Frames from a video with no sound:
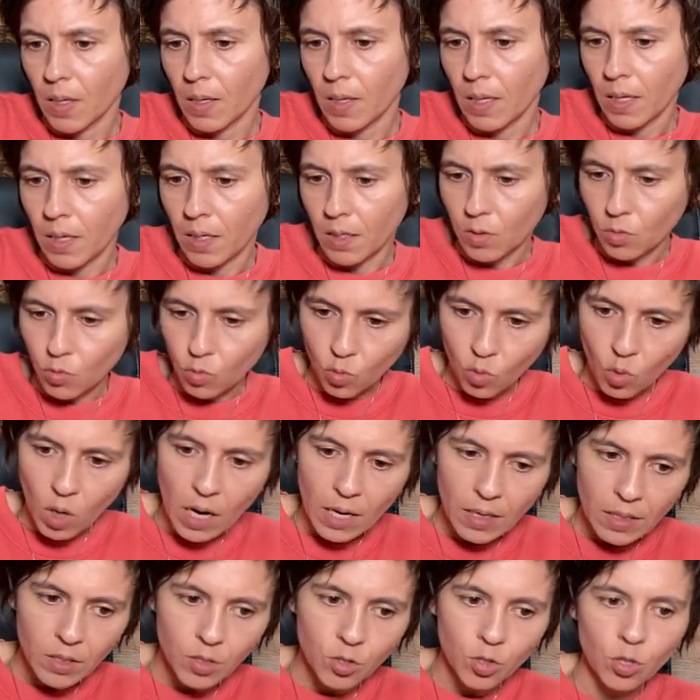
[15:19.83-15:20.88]
And
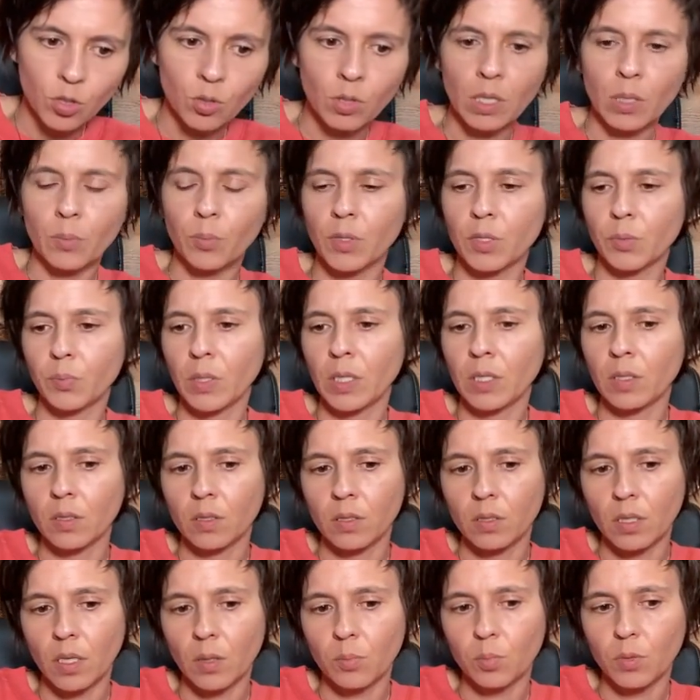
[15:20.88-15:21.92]
why it's shown up as being
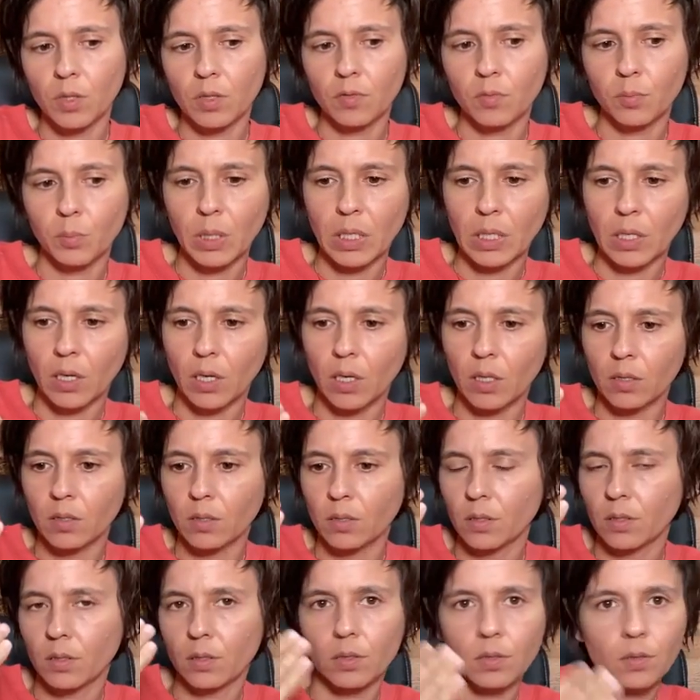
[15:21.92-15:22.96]
deceptive?
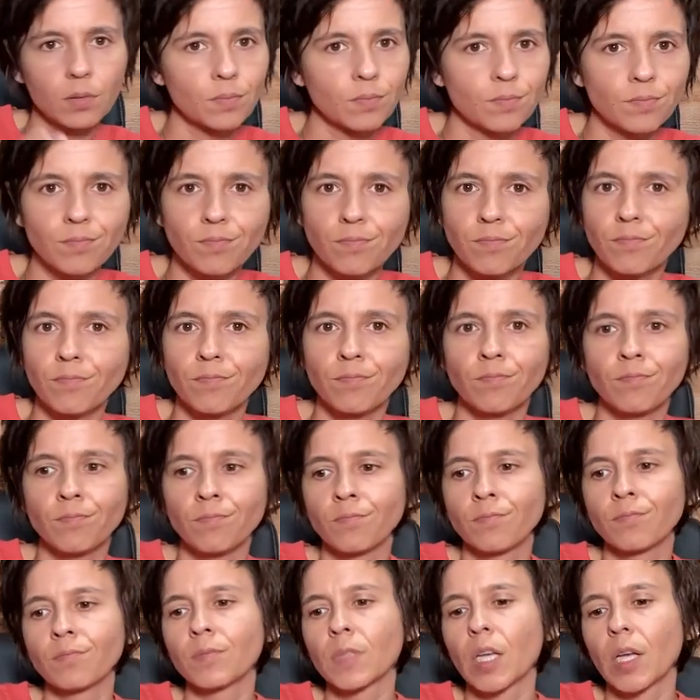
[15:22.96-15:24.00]
Because
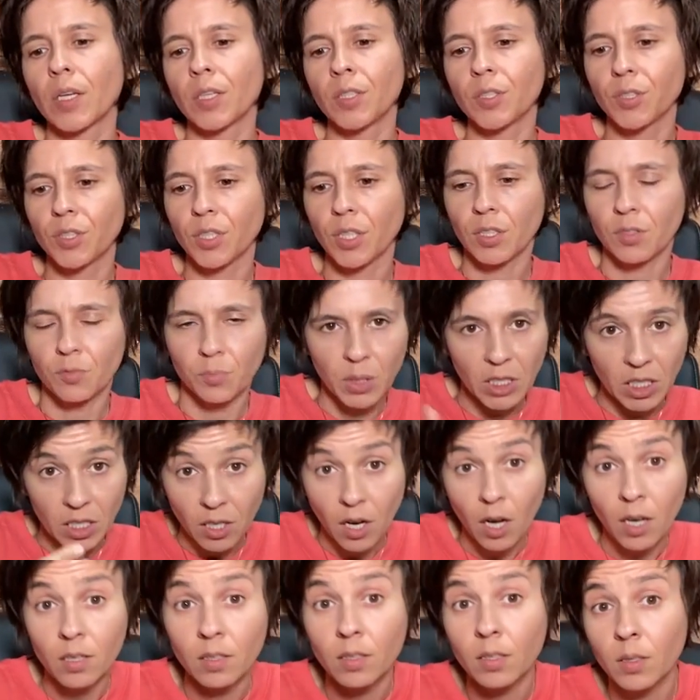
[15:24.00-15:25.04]
instead of being
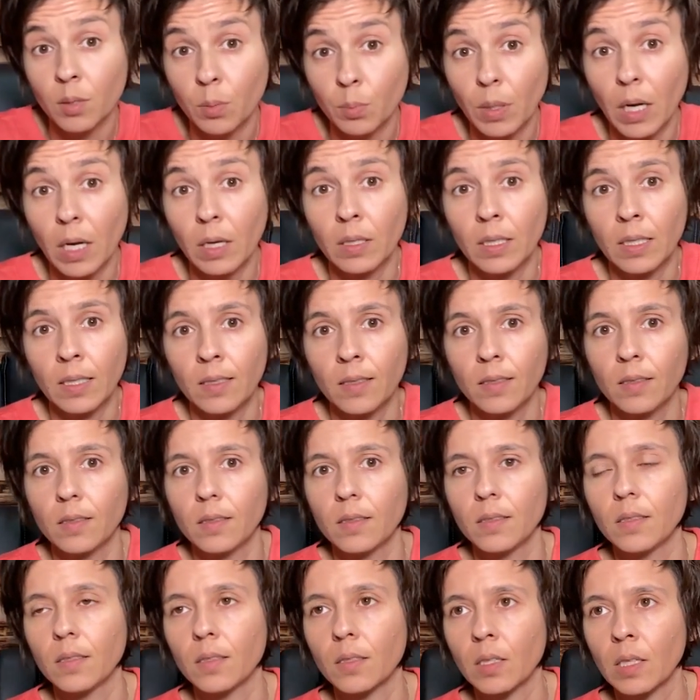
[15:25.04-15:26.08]
honest about it,
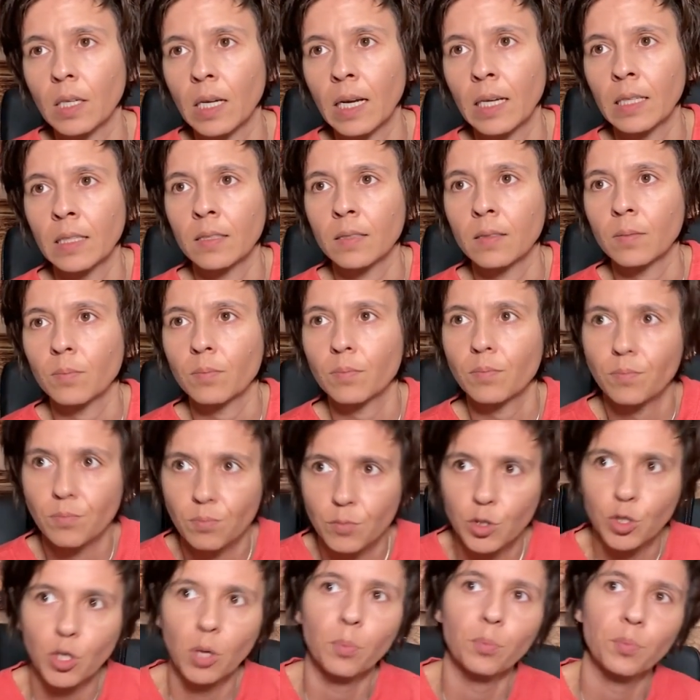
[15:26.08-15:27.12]
you're kind of
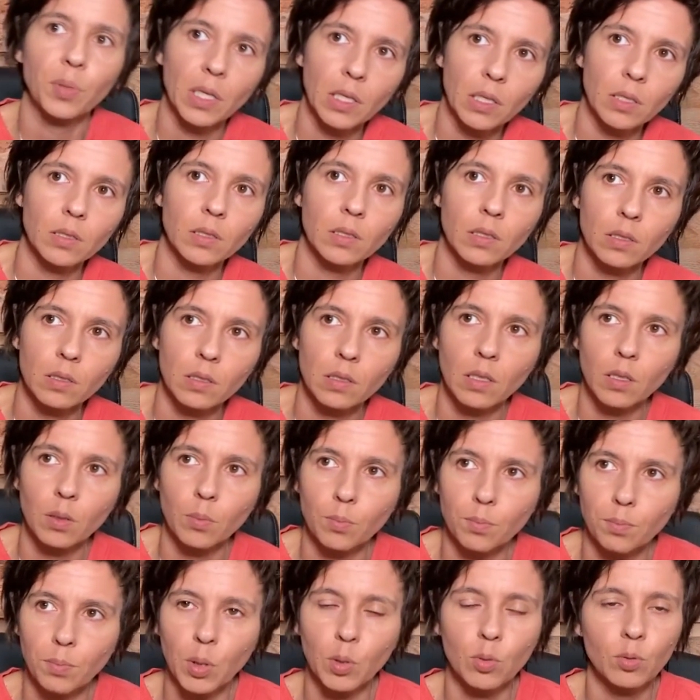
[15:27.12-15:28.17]
jumping into their
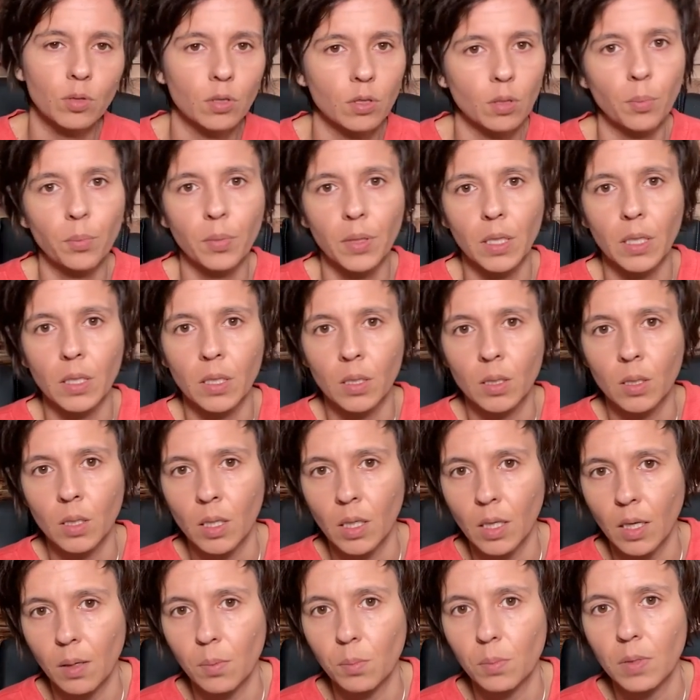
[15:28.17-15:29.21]
boat to play their
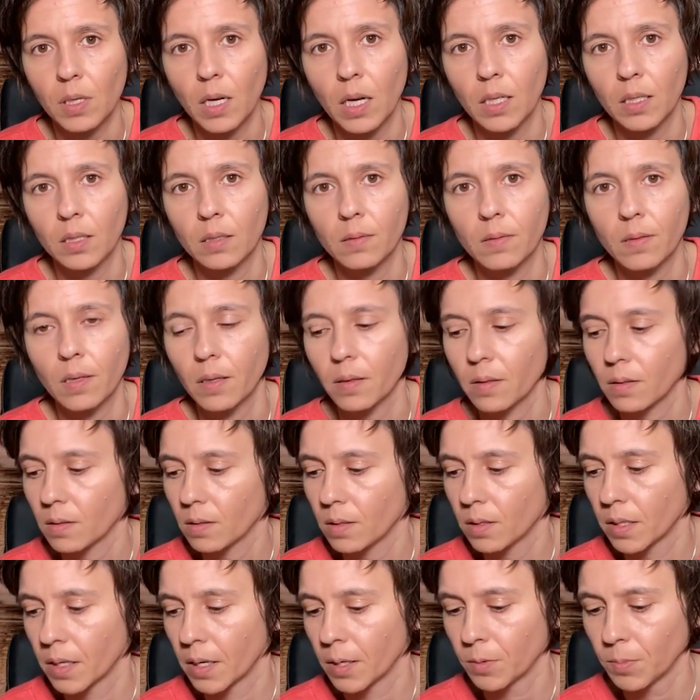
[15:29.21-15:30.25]
game kind of thing,
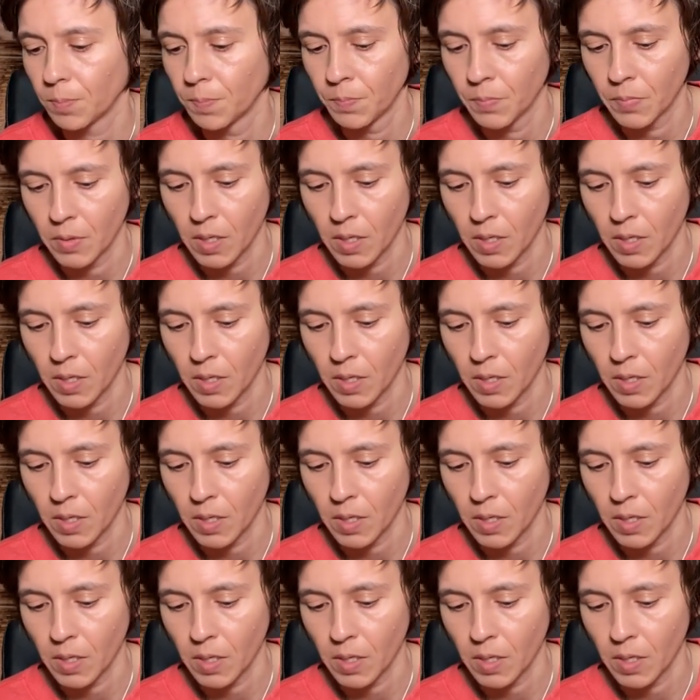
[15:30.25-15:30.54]
you know?